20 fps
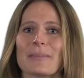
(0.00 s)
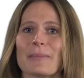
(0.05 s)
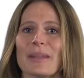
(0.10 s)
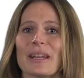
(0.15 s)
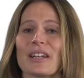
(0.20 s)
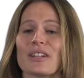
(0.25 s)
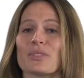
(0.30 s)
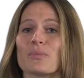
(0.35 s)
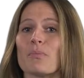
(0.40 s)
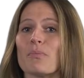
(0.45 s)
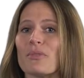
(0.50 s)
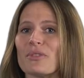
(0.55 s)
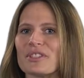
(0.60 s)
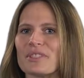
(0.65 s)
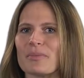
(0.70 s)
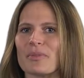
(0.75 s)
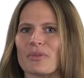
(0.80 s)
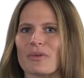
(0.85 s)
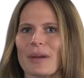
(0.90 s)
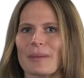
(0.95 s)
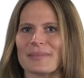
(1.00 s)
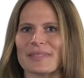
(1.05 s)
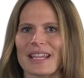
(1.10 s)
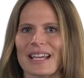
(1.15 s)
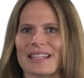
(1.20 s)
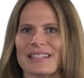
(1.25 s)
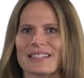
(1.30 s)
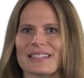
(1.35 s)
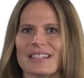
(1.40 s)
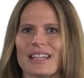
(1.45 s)
to manage multiple
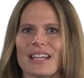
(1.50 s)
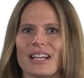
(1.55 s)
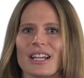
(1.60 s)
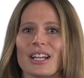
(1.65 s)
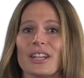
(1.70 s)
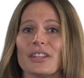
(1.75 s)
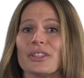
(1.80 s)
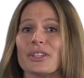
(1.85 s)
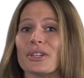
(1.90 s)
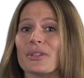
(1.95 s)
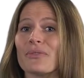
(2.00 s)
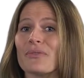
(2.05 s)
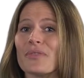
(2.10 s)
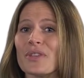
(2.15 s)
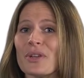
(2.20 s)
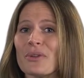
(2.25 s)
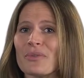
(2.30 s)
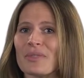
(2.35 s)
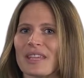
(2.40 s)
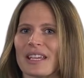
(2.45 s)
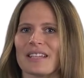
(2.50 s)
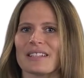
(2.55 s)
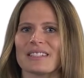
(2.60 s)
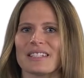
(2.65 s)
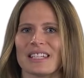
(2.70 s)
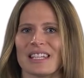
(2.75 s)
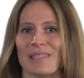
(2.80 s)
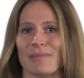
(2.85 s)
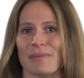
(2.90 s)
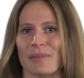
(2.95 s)
websites, there are a few things
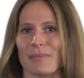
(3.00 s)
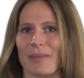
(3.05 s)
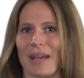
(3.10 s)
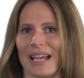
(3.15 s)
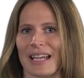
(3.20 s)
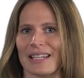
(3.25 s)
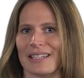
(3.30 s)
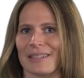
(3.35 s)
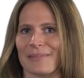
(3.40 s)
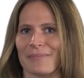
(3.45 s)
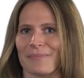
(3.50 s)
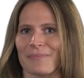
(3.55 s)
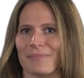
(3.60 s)
to keep in mind.